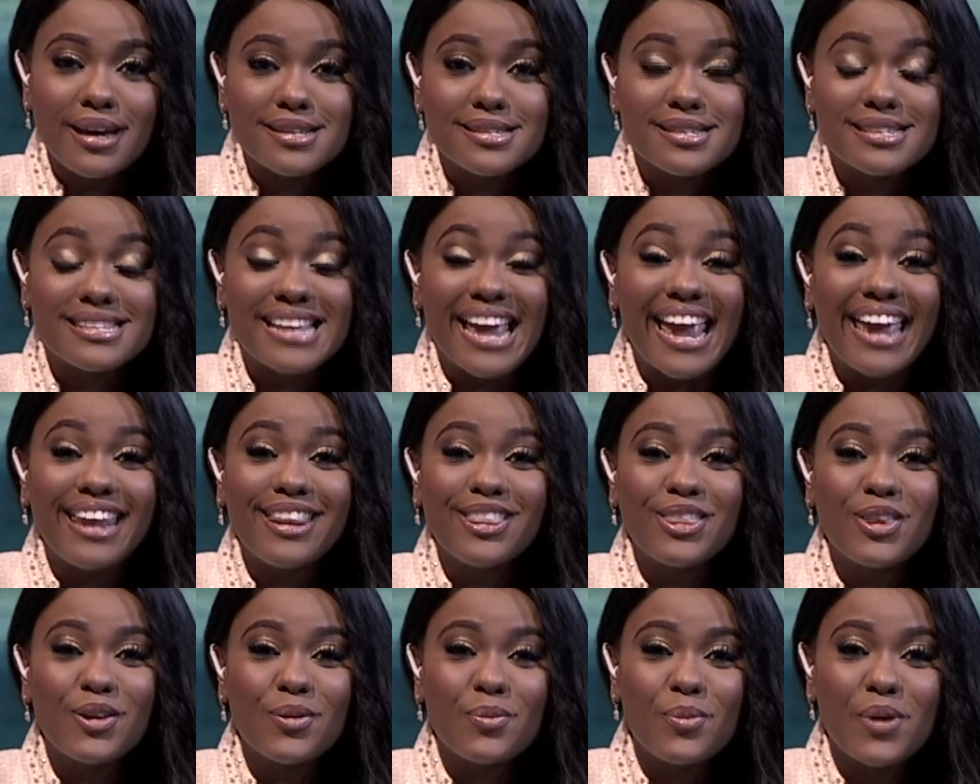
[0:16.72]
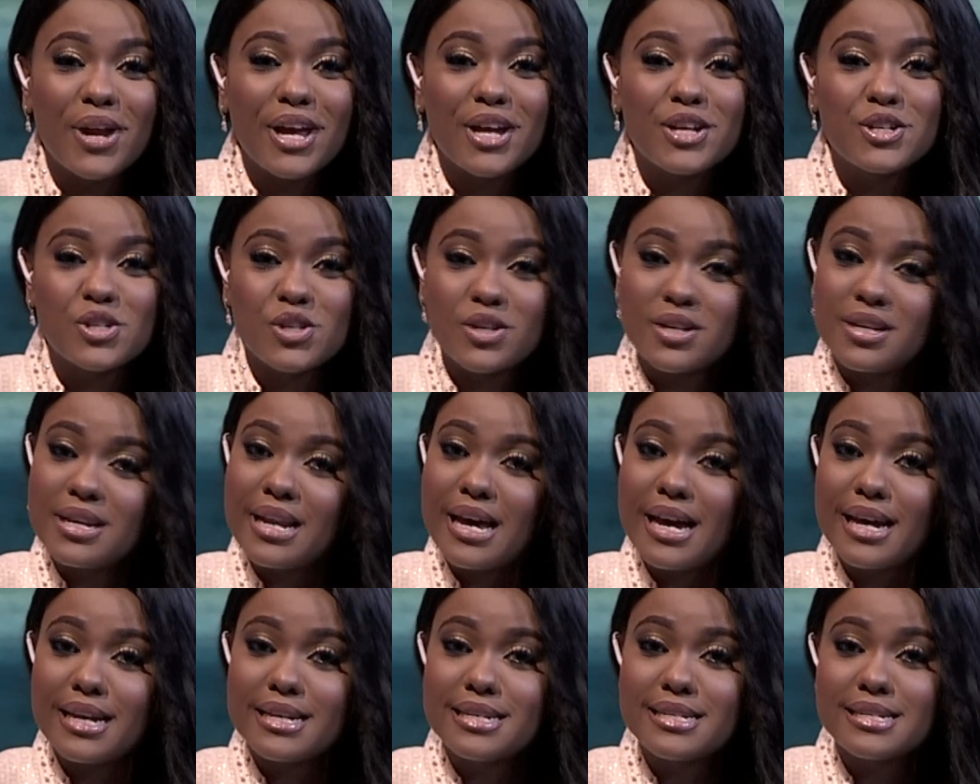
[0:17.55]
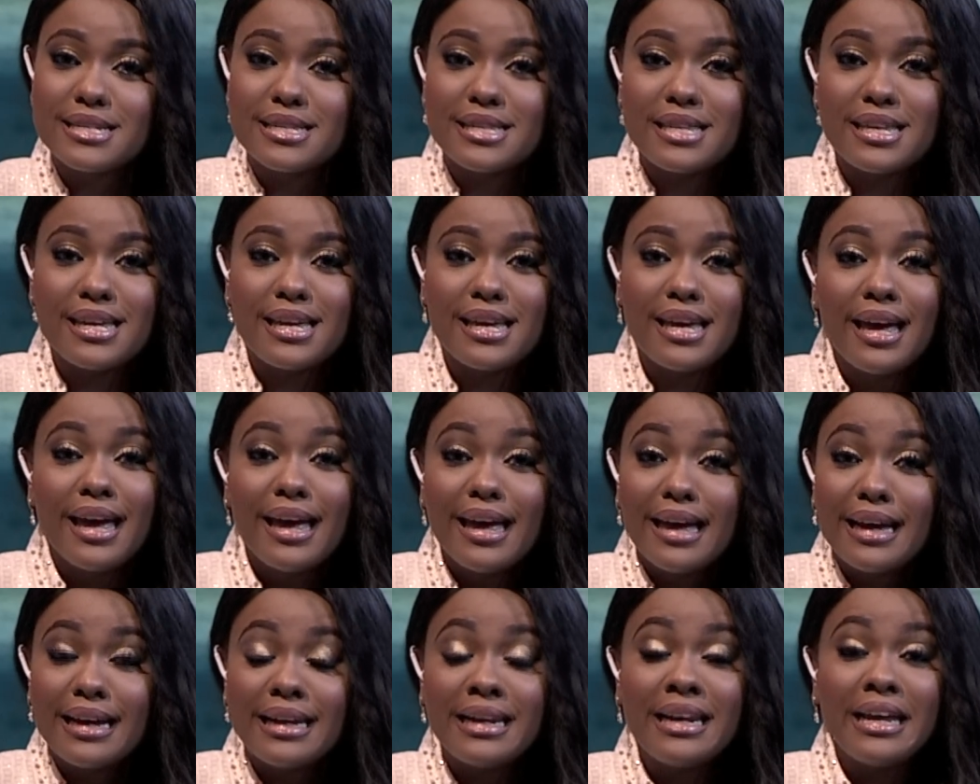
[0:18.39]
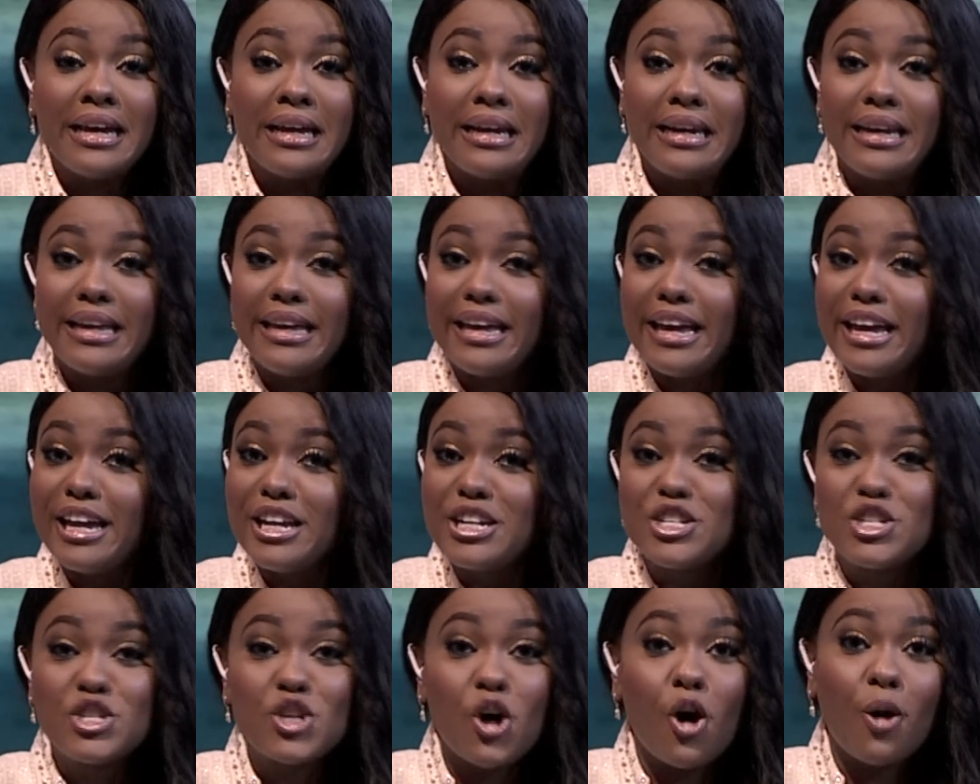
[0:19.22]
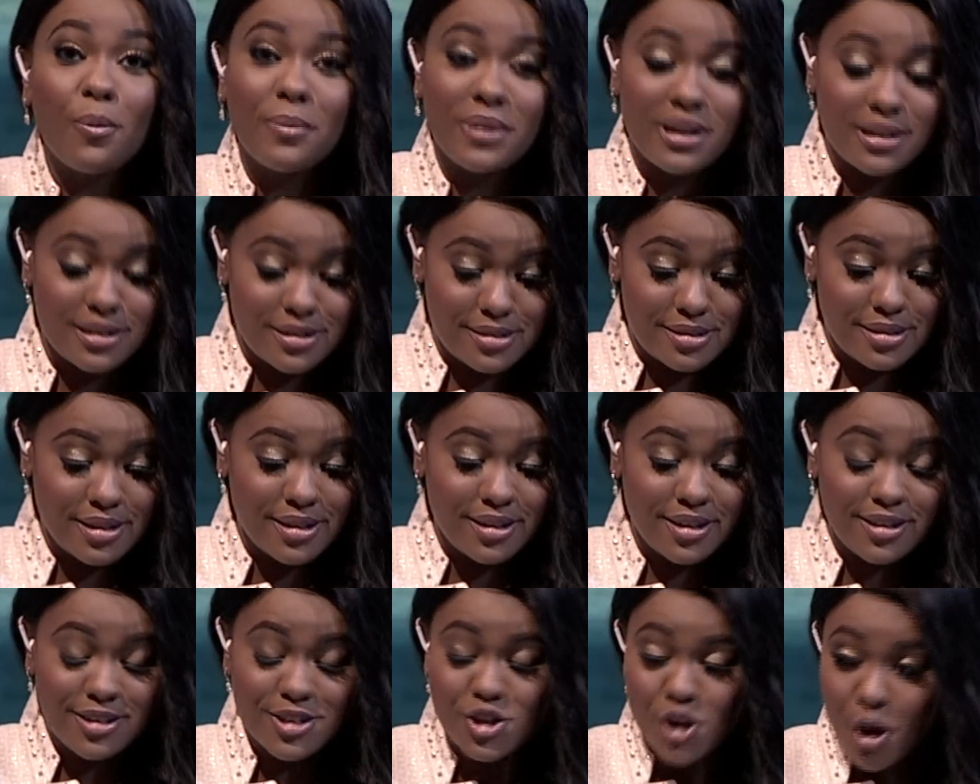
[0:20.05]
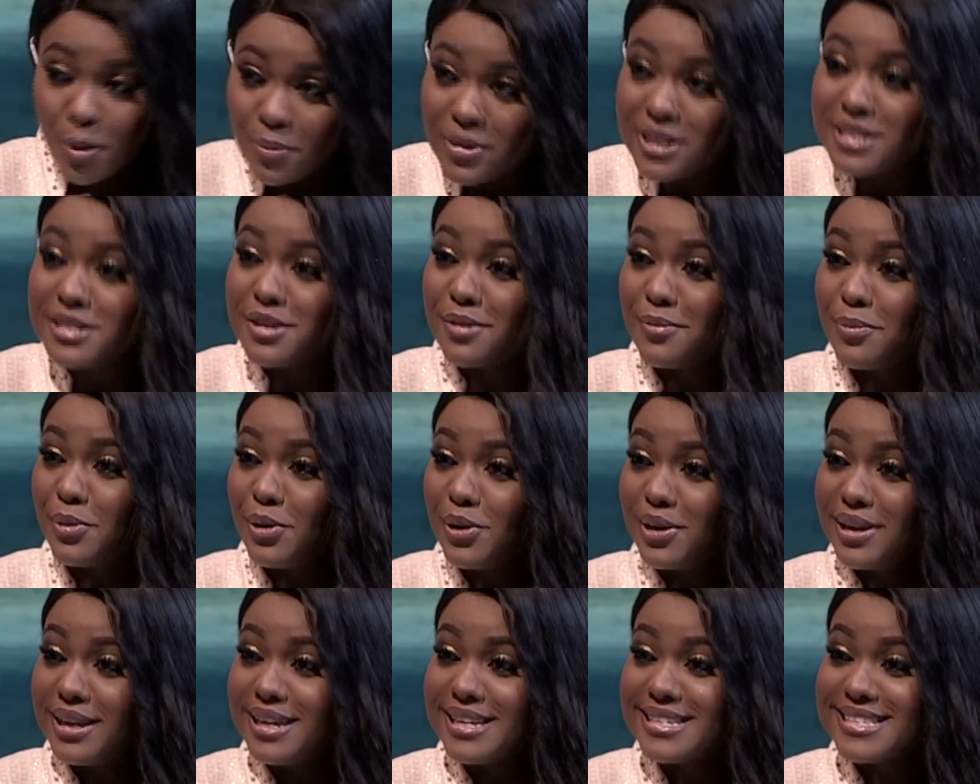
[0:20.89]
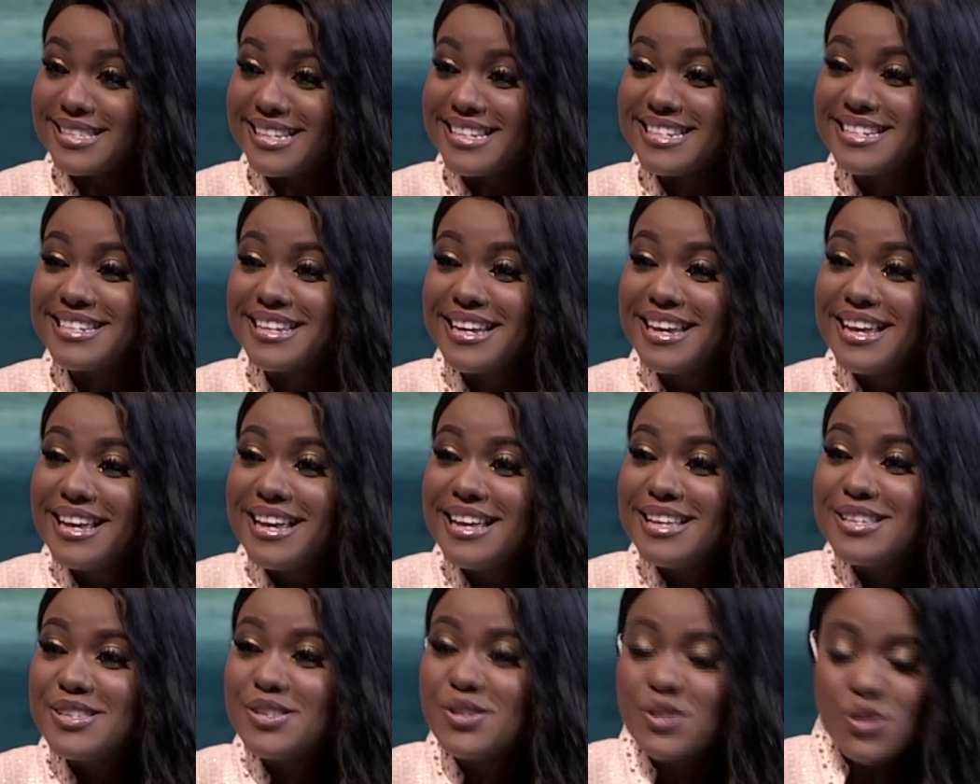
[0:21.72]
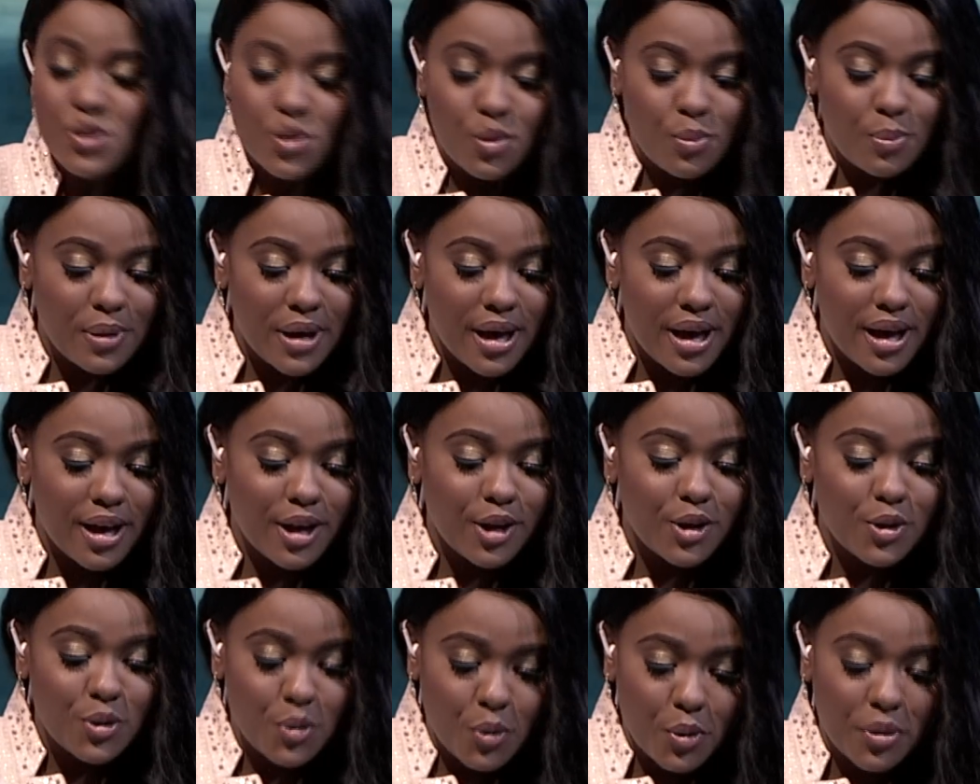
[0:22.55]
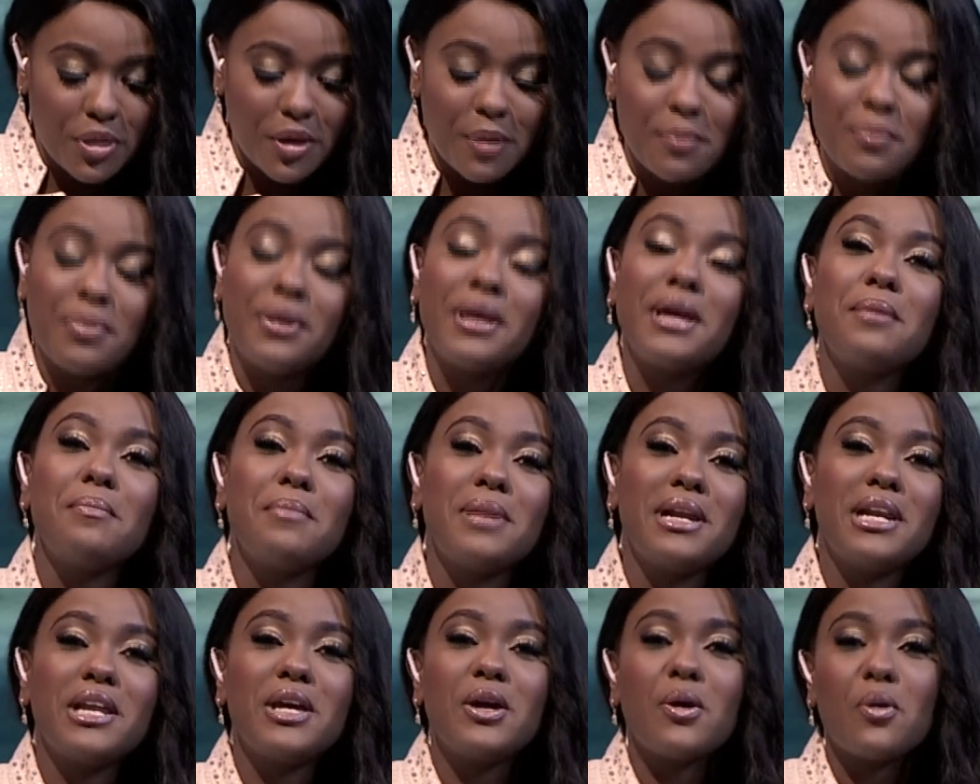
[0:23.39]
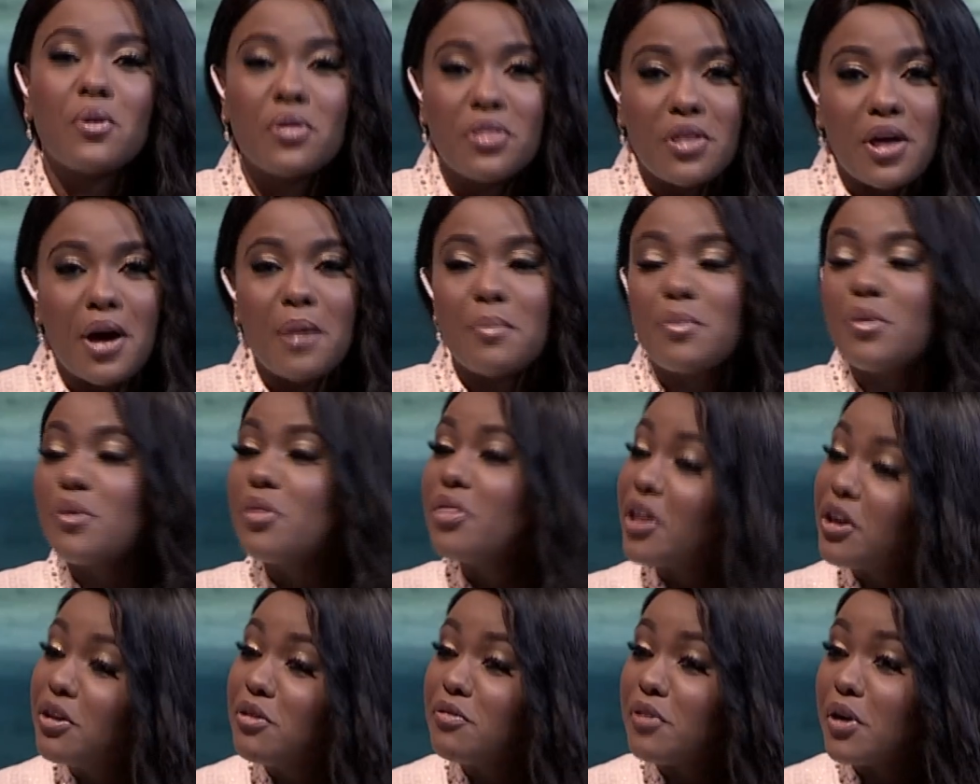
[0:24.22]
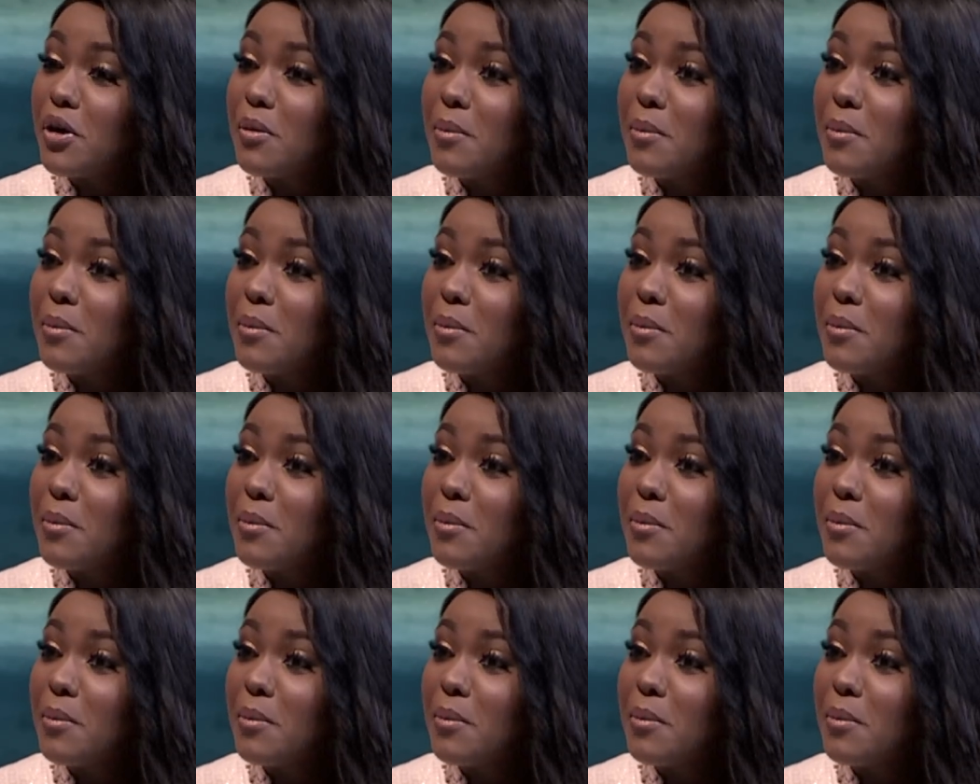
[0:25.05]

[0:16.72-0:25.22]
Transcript: us in the ring tonight. The clearly indomitable, is it, Suba North MP Millie Odhiambo. Thank you very